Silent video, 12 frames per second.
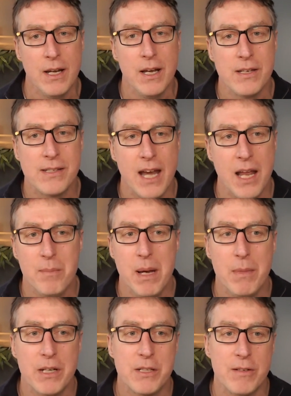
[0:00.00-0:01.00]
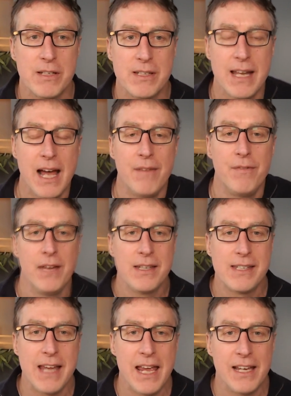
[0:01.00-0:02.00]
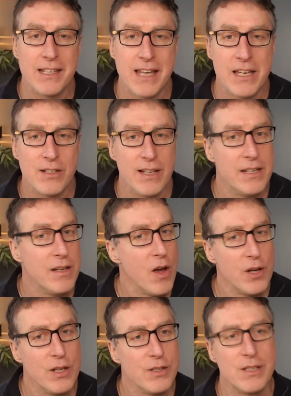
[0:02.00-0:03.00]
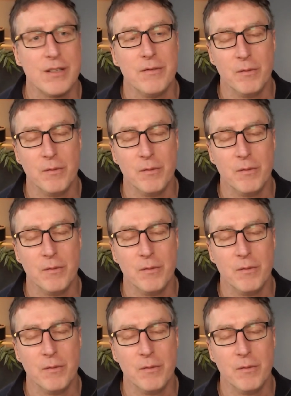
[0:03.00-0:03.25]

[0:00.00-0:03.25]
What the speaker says: sent a memo to his staff saying essentially, not us,